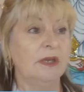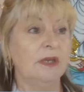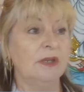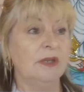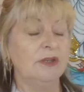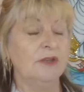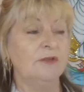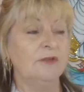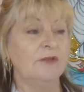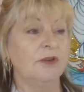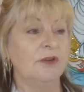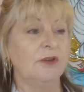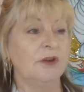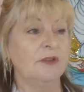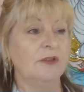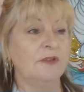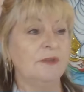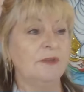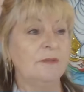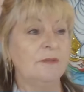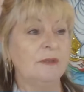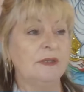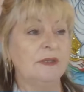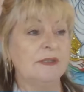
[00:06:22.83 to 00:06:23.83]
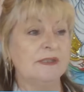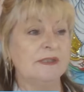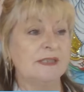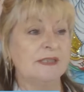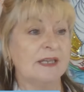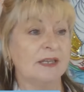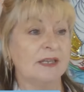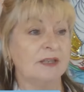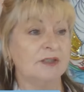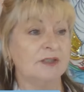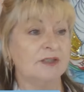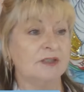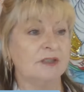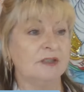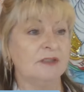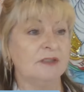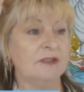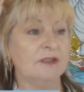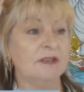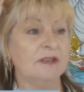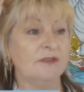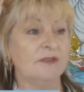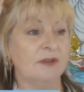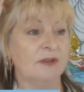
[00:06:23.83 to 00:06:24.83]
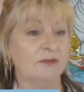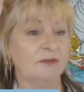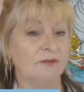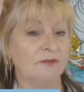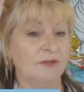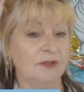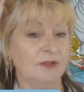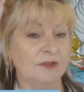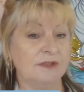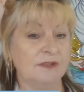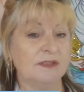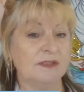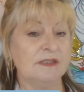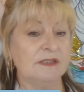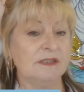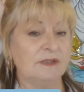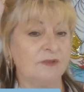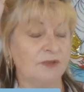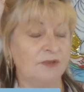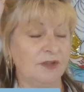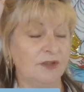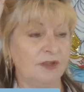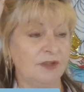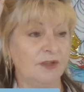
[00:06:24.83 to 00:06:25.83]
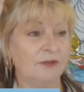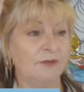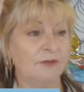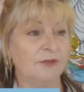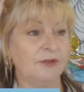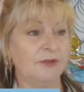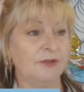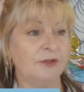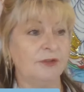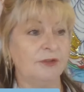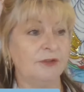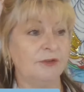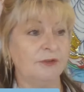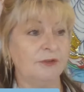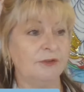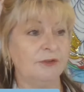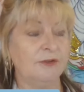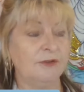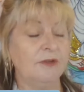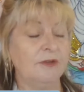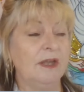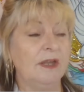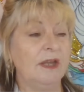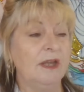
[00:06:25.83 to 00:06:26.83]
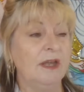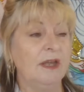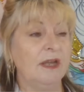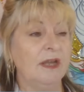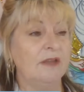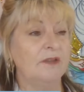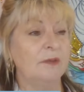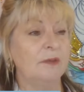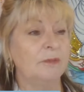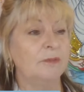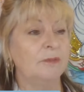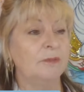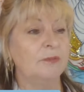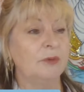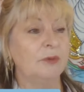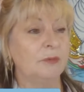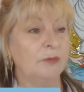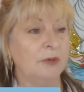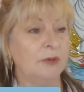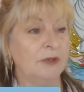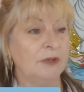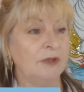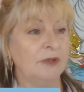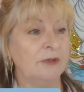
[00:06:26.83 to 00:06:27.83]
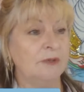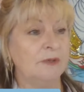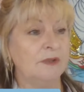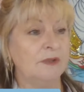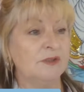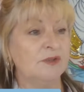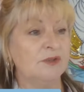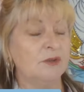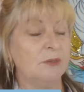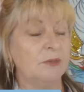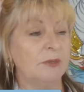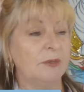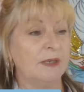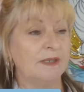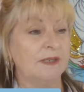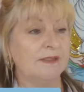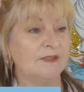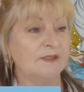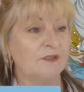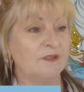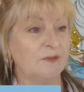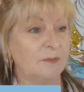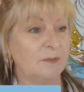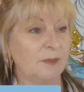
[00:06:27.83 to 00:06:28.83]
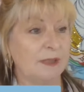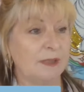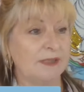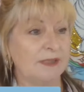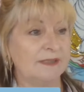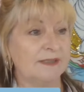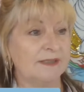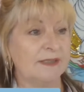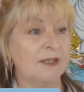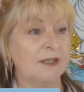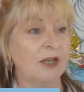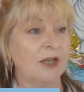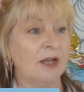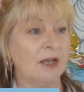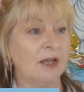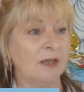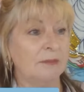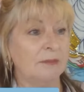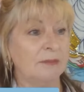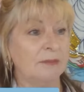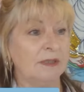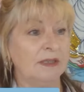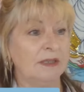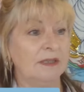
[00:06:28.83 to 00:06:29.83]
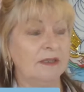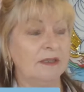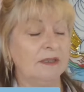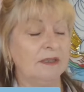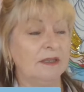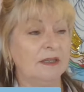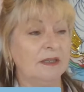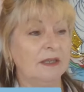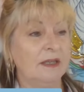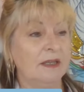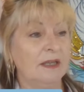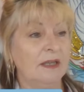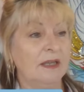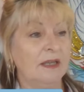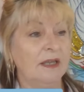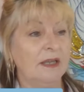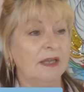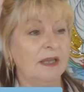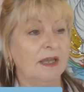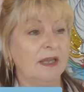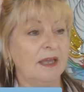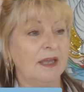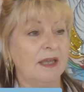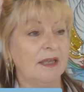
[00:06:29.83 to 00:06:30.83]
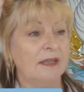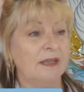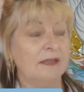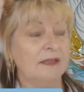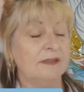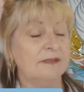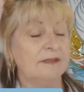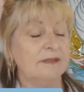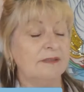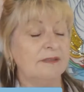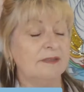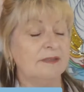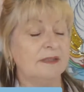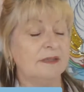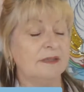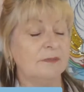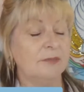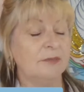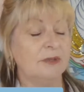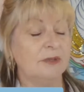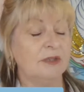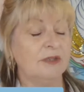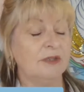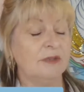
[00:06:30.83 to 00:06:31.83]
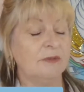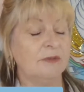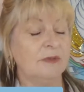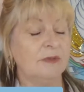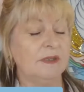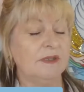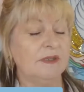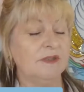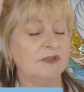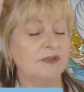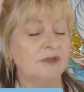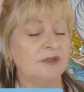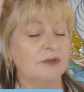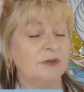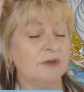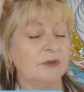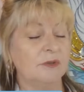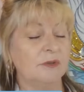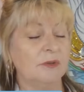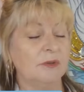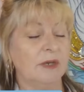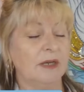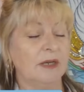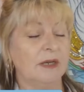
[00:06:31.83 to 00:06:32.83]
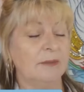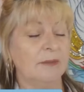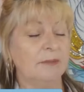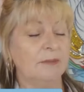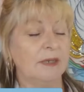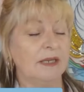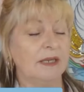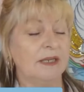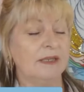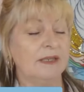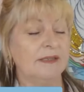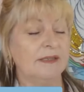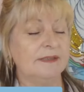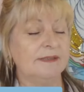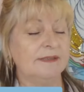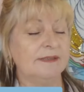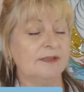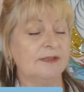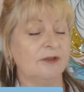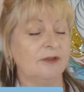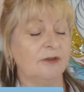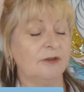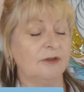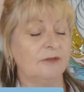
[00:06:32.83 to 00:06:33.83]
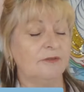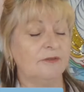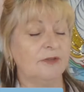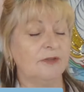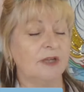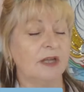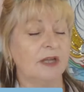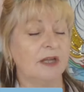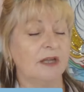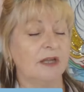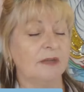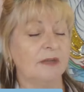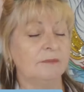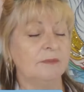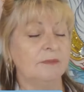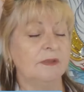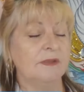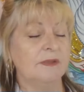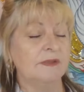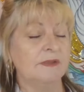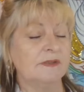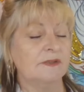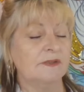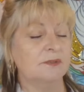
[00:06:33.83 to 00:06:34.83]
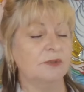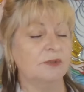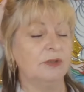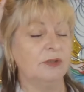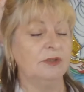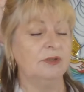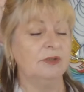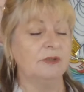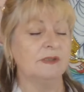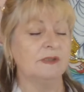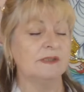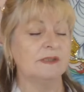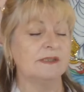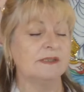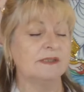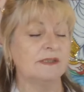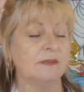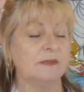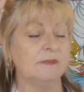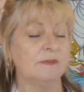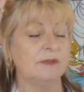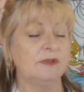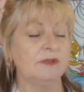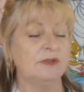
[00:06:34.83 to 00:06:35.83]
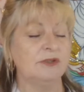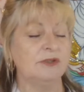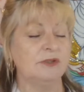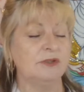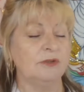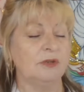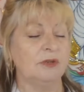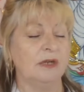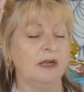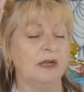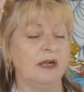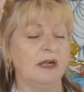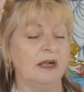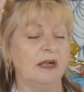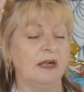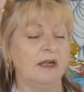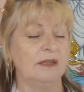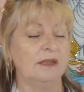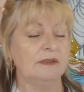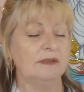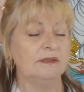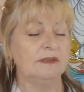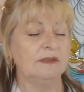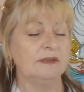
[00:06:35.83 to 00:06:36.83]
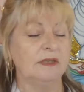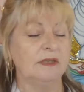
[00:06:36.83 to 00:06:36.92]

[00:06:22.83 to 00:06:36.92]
You find the meditation that is fitting for you and that will bring you into a place of peace and harmony, and bring you into a place of calmness where you can step into your heart.